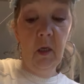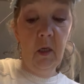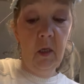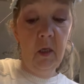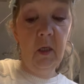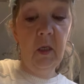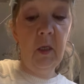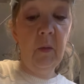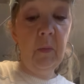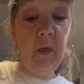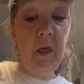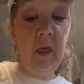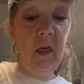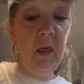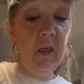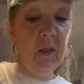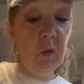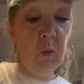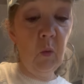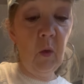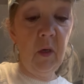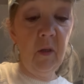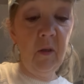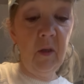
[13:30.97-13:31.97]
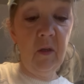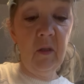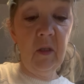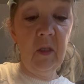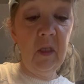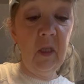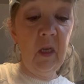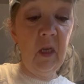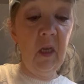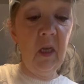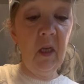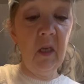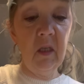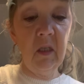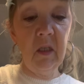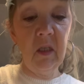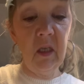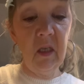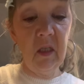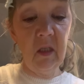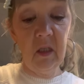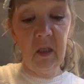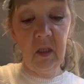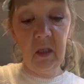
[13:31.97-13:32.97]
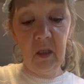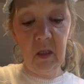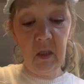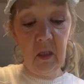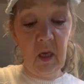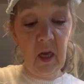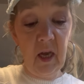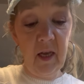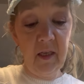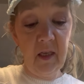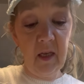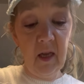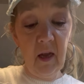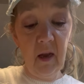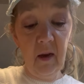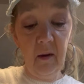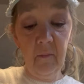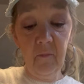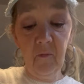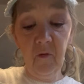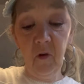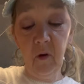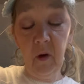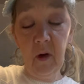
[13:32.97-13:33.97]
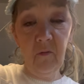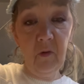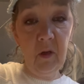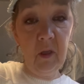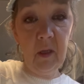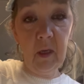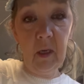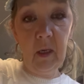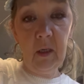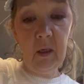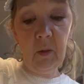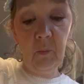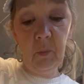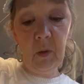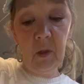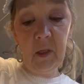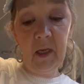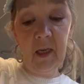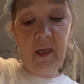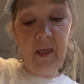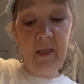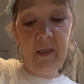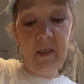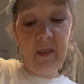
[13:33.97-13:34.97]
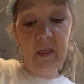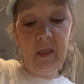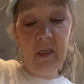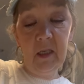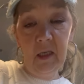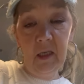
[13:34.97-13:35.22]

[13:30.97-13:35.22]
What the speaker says: To me, it's one of those things, it's got time for everything to blend.